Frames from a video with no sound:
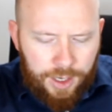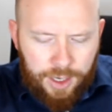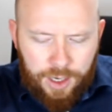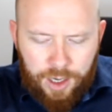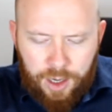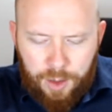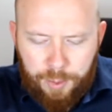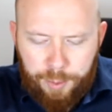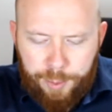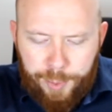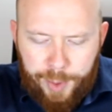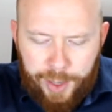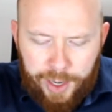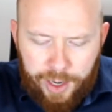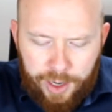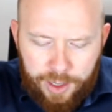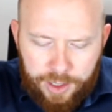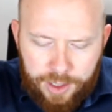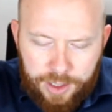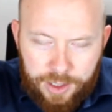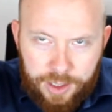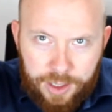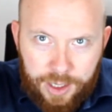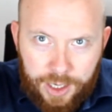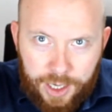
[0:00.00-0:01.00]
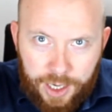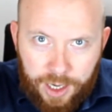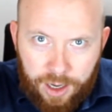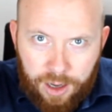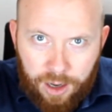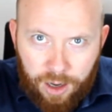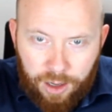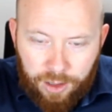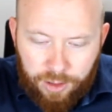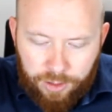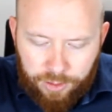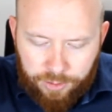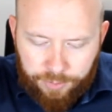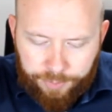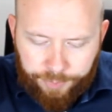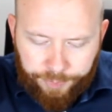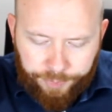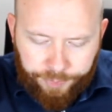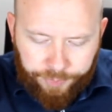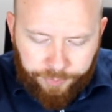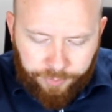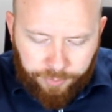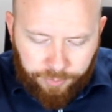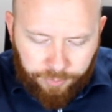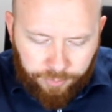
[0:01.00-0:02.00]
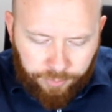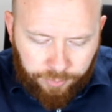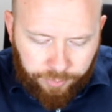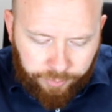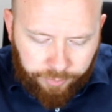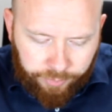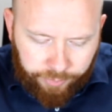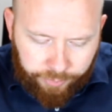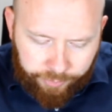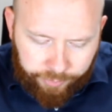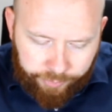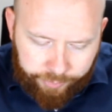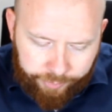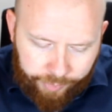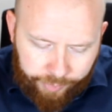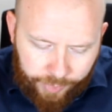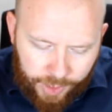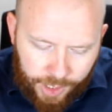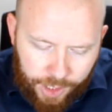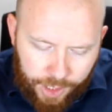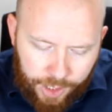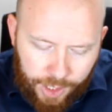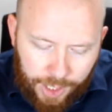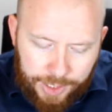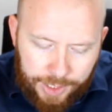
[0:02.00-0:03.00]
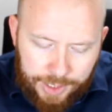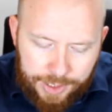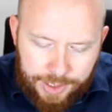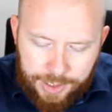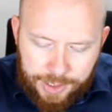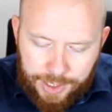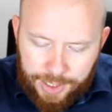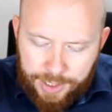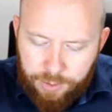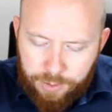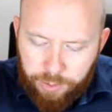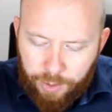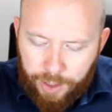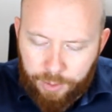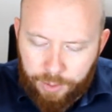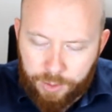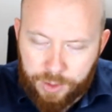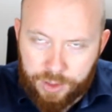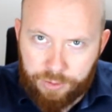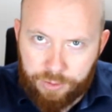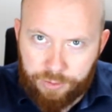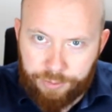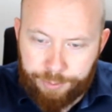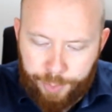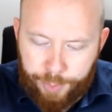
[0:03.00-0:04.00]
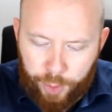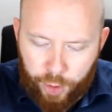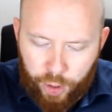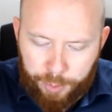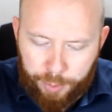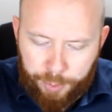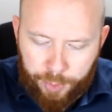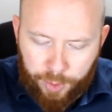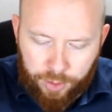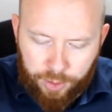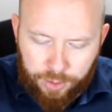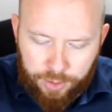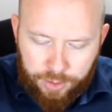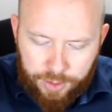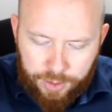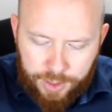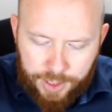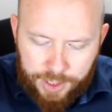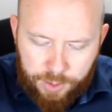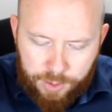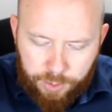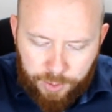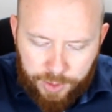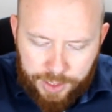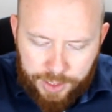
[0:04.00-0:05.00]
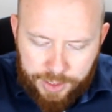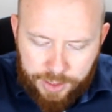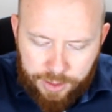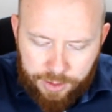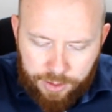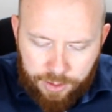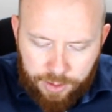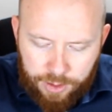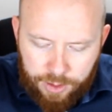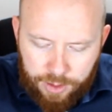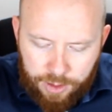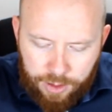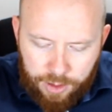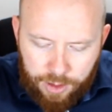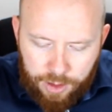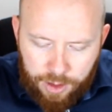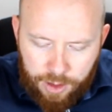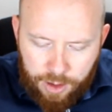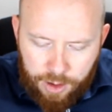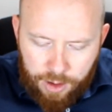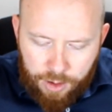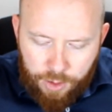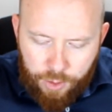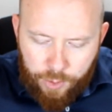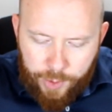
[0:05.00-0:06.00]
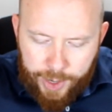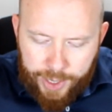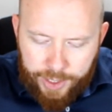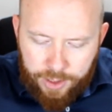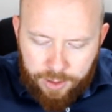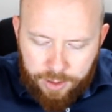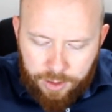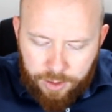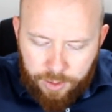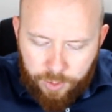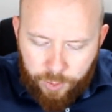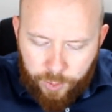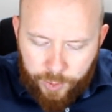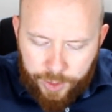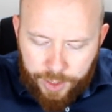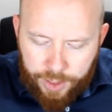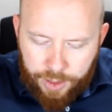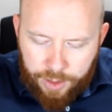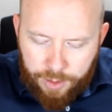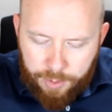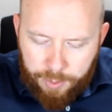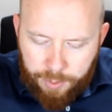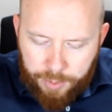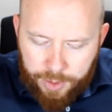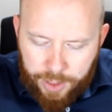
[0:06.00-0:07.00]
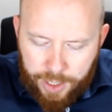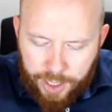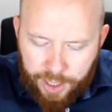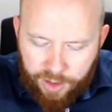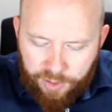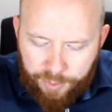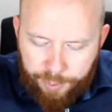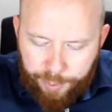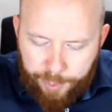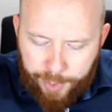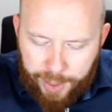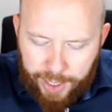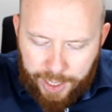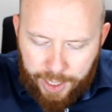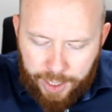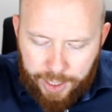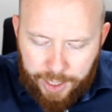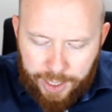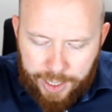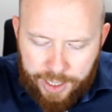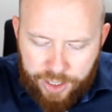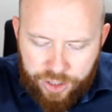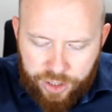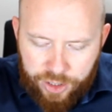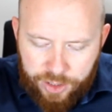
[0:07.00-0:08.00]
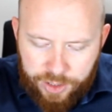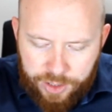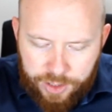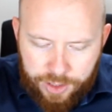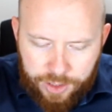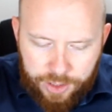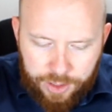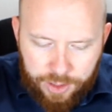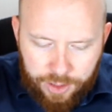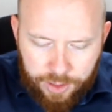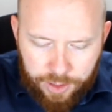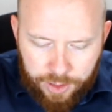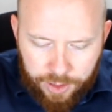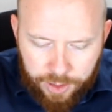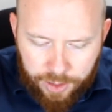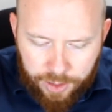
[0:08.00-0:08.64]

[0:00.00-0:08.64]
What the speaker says: Compared in color, United States one was purple. This one is red with kind of pink edges.